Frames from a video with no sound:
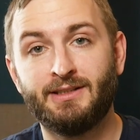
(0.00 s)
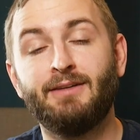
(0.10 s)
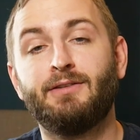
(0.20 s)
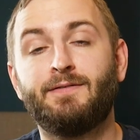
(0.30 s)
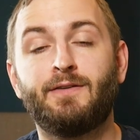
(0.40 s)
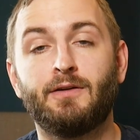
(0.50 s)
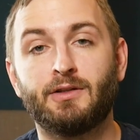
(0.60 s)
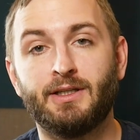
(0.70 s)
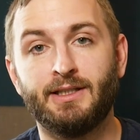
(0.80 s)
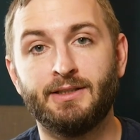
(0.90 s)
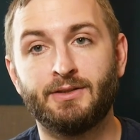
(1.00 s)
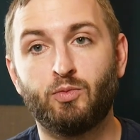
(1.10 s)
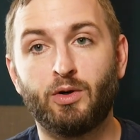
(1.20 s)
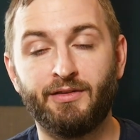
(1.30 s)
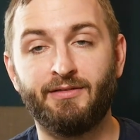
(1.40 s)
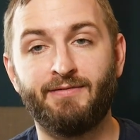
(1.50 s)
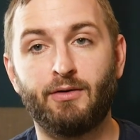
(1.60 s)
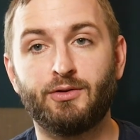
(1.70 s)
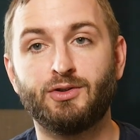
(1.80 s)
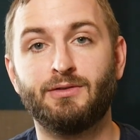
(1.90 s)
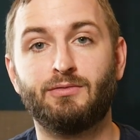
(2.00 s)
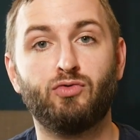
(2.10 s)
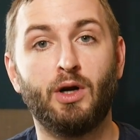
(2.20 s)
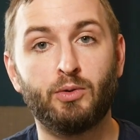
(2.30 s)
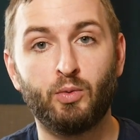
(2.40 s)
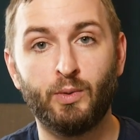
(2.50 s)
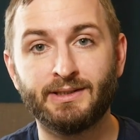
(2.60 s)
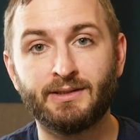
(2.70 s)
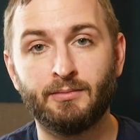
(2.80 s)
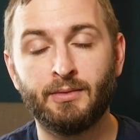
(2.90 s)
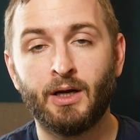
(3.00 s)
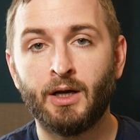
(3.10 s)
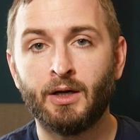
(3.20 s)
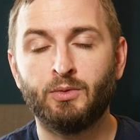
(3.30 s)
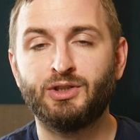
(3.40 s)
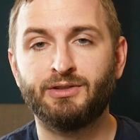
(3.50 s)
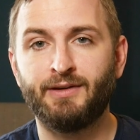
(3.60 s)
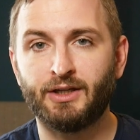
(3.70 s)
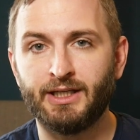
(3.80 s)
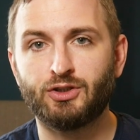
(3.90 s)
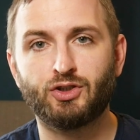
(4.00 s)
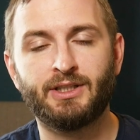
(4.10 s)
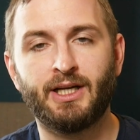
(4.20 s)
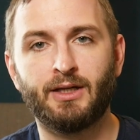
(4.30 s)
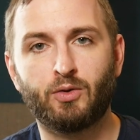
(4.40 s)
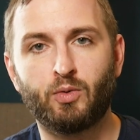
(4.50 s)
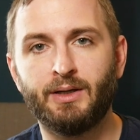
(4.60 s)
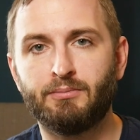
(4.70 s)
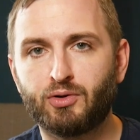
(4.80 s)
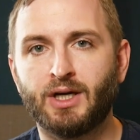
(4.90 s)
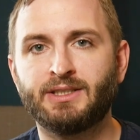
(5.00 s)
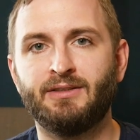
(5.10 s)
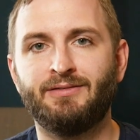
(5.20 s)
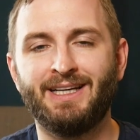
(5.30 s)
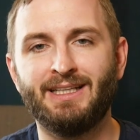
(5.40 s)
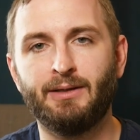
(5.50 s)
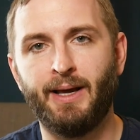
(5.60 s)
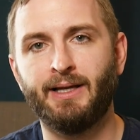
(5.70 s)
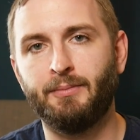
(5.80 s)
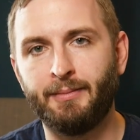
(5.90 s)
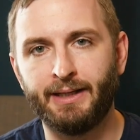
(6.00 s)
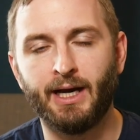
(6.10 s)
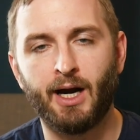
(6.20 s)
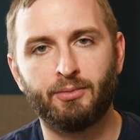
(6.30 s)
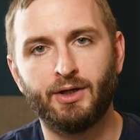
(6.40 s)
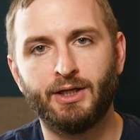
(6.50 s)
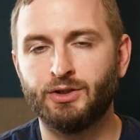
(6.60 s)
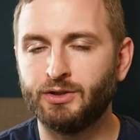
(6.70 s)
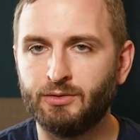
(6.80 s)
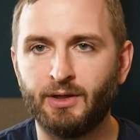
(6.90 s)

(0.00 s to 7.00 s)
David Fuller is one of the founders of Rebel Wisdom, which is a very interesting and quite impressive independent media operation.